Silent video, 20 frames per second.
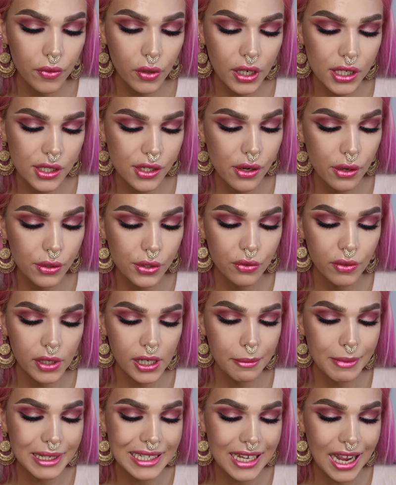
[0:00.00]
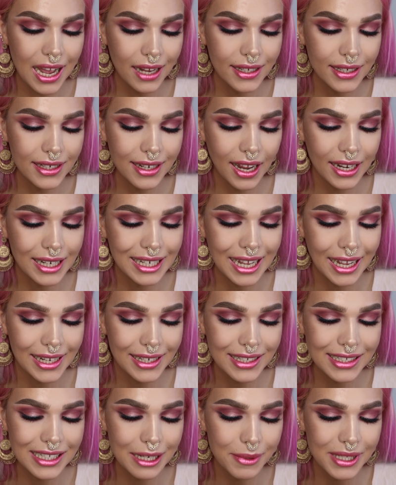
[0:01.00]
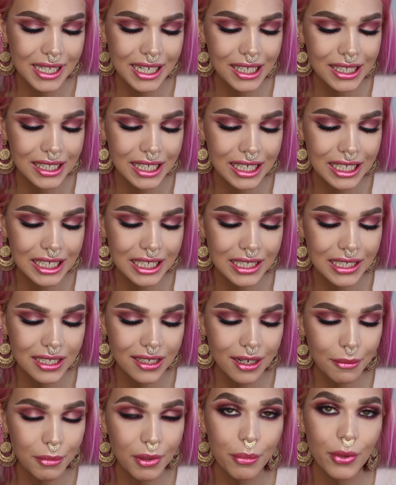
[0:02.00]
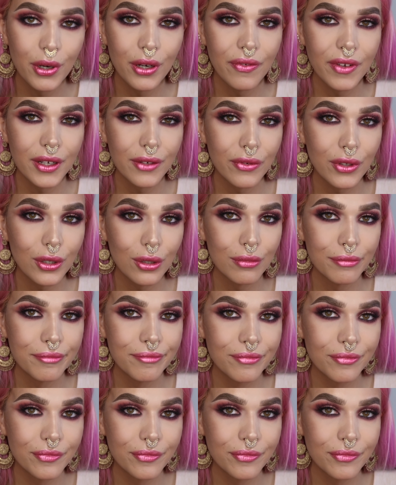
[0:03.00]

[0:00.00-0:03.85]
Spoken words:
if you're into those really metallic like 90s lipsticks, then this is gonna be perfect for you.